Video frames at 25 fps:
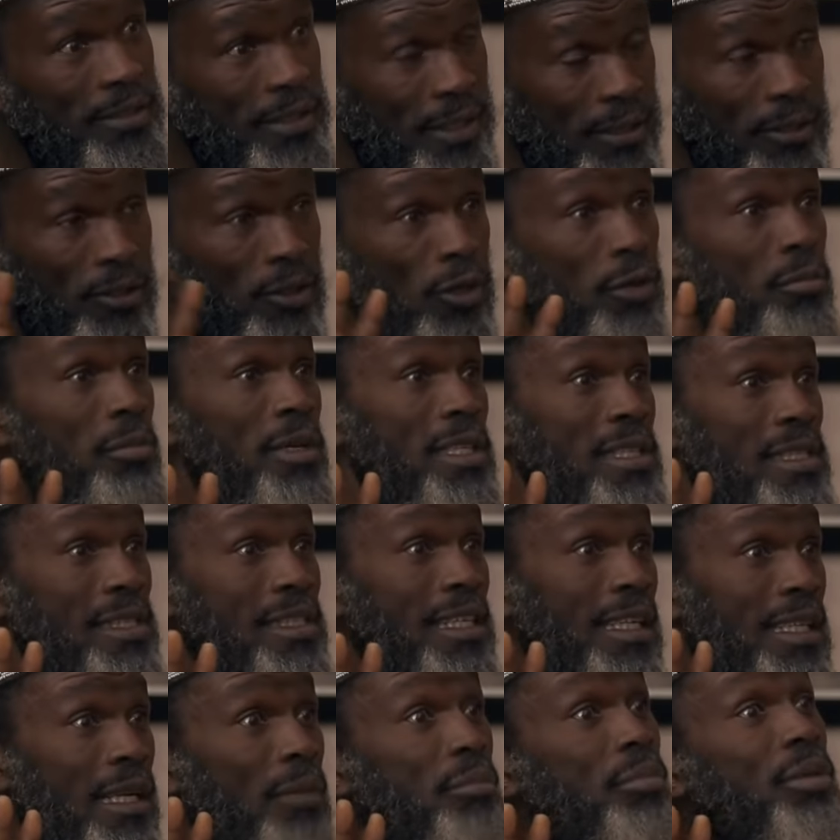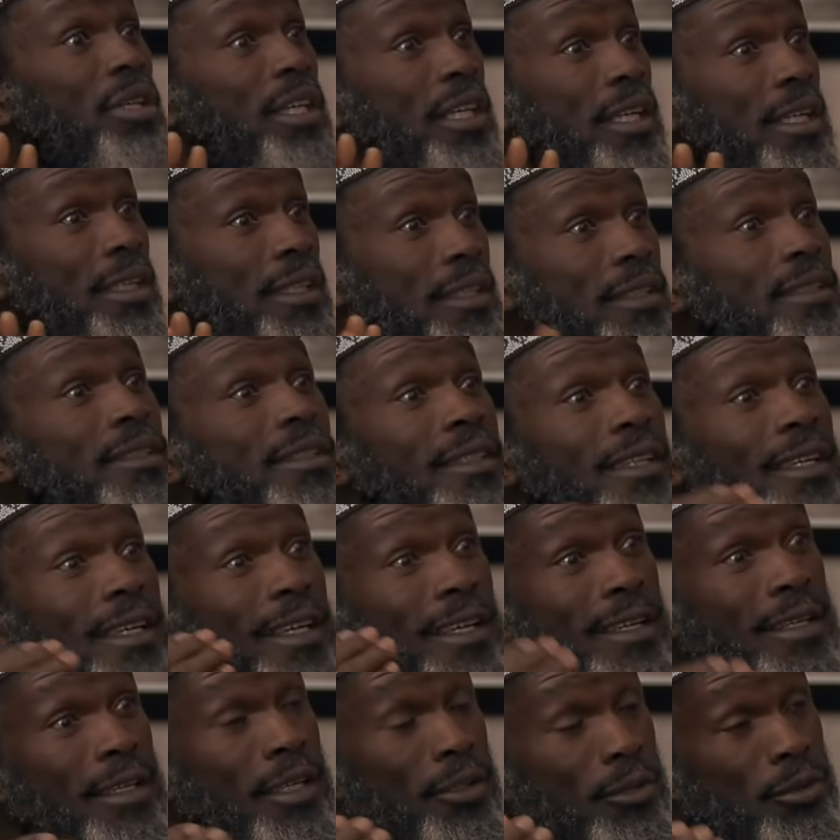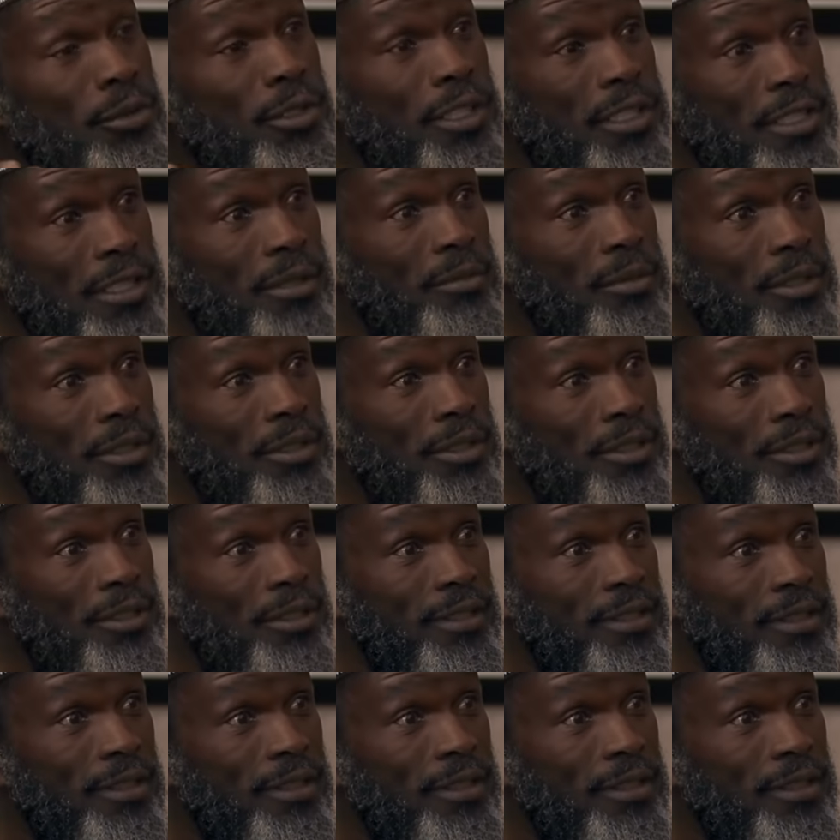Then the Romans start appearing in the New Testament.